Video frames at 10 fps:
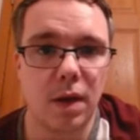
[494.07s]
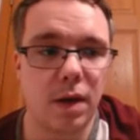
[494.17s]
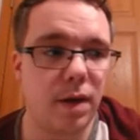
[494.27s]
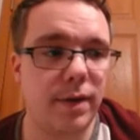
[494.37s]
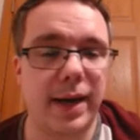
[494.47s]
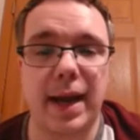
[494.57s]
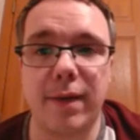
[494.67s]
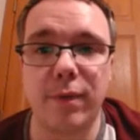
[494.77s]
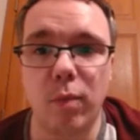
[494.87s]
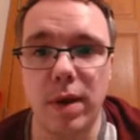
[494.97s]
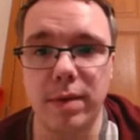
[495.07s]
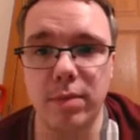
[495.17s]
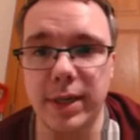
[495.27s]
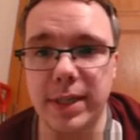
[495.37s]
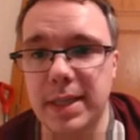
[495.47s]
All right, I have one
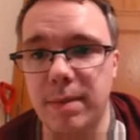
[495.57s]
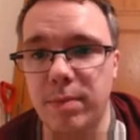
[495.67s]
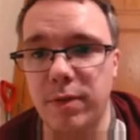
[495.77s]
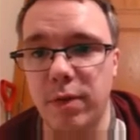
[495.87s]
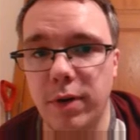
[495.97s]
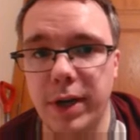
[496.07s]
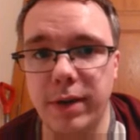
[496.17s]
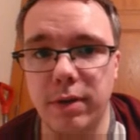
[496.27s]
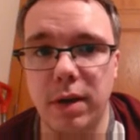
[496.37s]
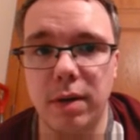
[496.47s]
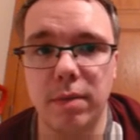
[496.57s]
more example for you.